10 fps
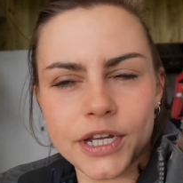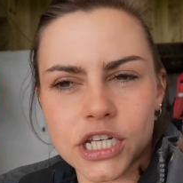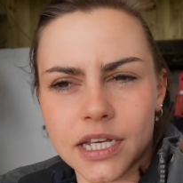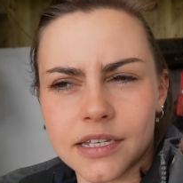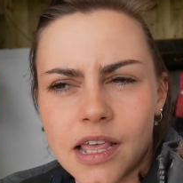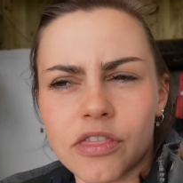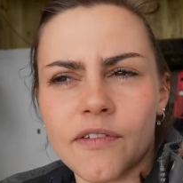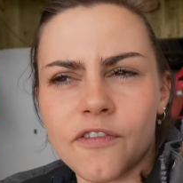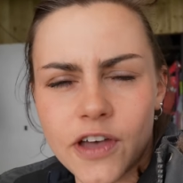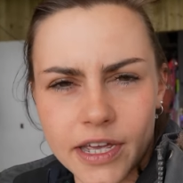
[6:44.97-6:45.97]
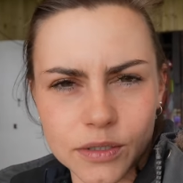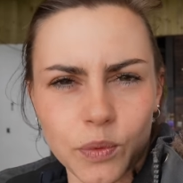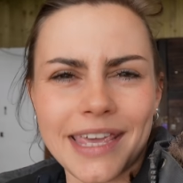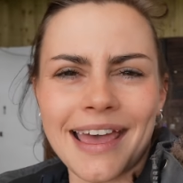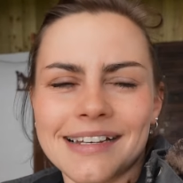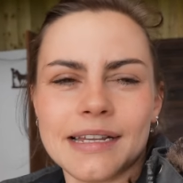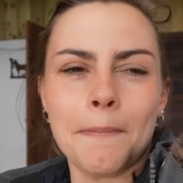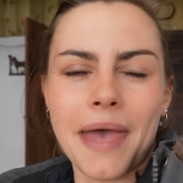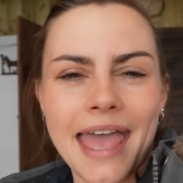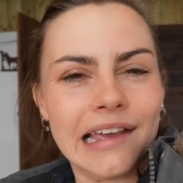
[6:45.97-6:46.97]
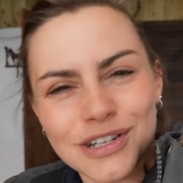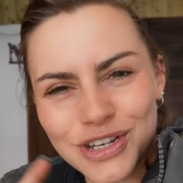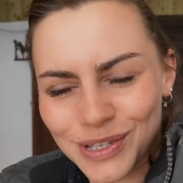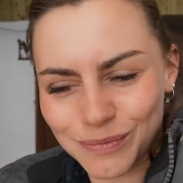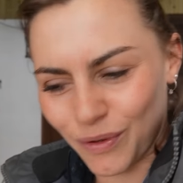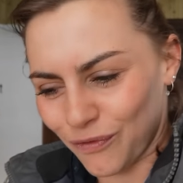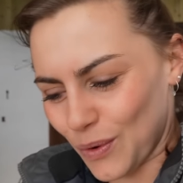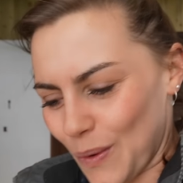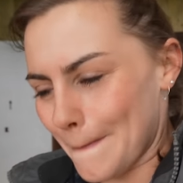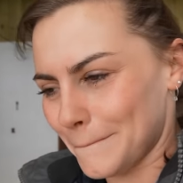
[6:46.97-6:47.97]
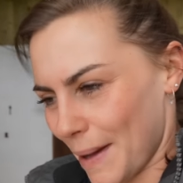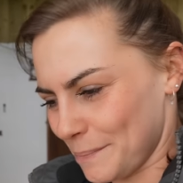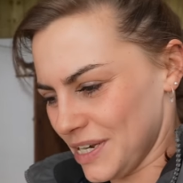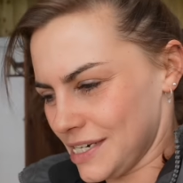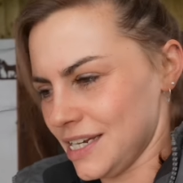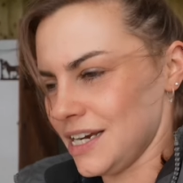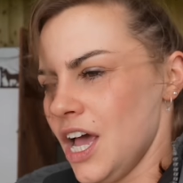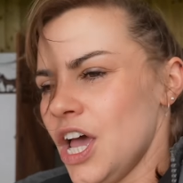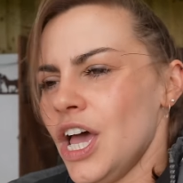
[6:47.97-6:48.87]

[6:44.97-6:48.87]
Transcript: which is the first weekend in May, just before badminton.